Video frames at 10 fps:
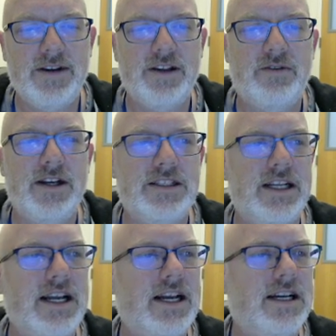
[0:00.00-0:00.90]
many threads
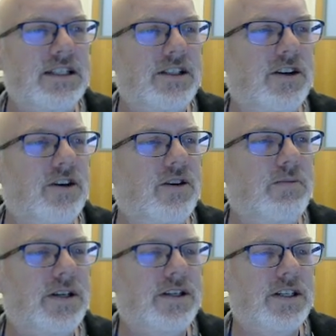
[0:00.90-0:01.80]
it has, you can
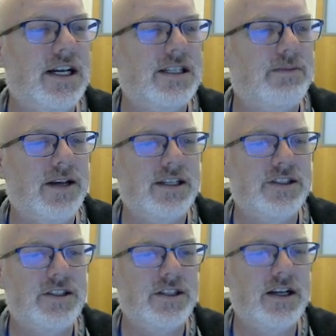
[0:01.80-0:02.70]
open your task
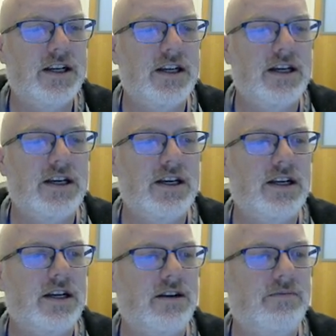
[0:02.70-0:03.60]
manager,
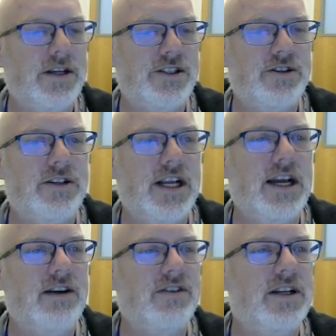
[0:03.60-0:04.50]
um, make sure you
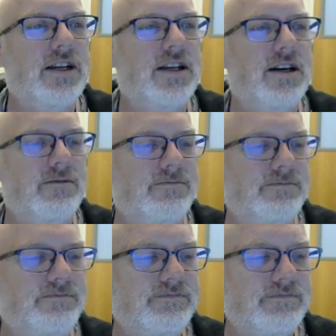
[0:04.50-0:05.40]
have it
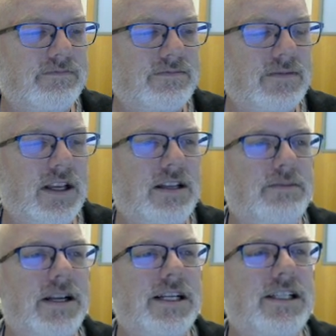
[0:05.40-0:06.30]
um,
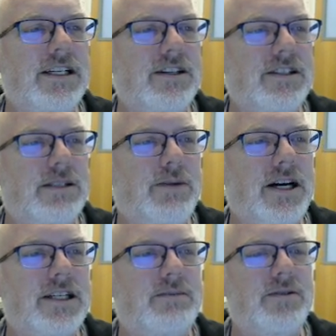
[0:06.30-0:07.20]
as many details as
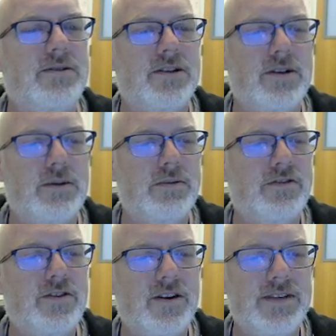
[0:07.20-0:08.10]
possible, go to
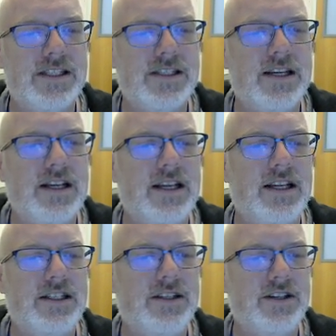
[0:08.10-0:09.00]
performance.
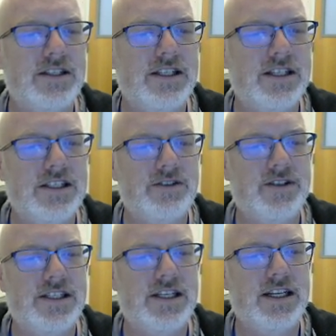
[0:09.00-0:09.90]
You can see this
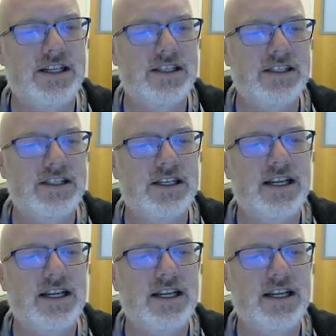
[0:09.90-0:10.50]
one says